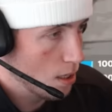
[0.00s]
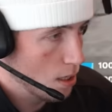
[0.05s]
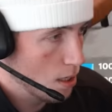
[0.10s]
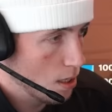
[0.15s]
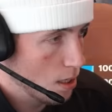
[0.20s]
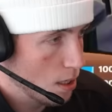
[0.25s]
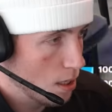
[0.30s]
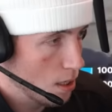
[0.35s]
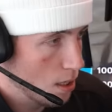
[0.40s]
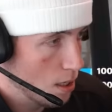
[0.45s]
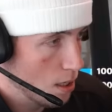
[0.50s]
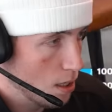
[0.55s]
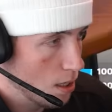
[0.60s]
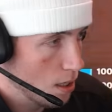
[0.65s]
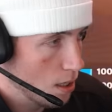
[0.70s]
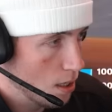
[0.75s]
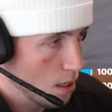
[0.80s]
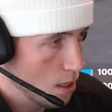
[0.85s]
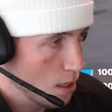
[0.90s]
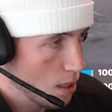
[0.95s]

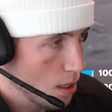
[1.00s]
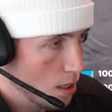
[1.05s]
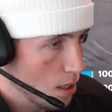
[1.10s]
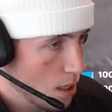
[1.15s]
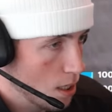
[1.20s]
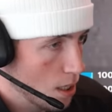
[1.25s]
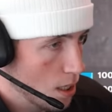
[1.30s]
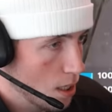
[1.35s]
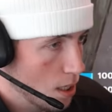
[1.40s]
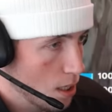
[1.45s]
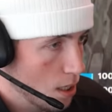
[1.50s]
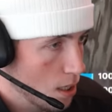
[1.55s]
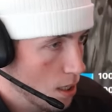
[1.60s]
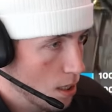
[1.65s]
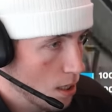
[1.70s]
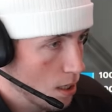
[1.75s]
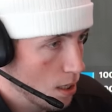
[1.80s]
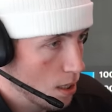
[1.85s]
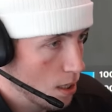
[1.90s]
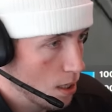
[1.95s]

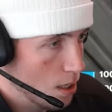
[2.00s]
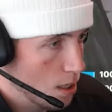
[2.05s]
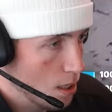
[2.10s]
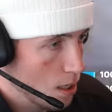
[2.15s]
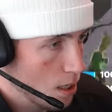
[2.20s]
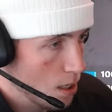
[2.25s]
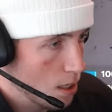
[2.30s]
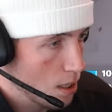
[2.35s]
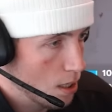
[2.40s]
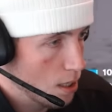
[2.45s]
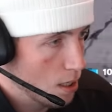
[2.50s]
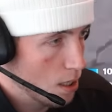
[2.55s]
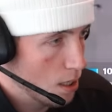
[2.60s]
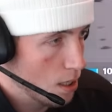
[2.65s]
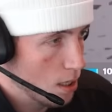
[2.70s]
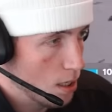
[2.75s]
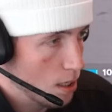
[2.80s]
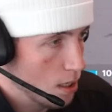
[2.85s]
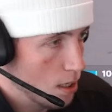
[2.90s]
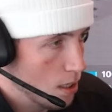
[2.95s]

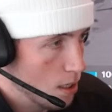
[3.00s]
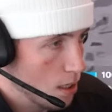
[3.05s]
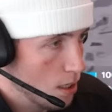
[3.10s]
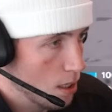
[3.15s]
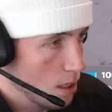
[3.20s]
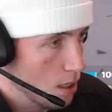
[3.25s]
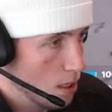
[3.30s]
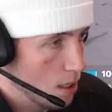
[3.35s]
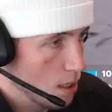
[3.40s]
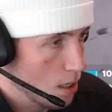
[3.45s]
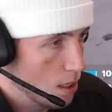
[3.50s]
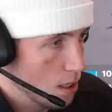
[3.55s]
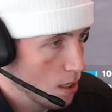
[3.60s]
[no speech]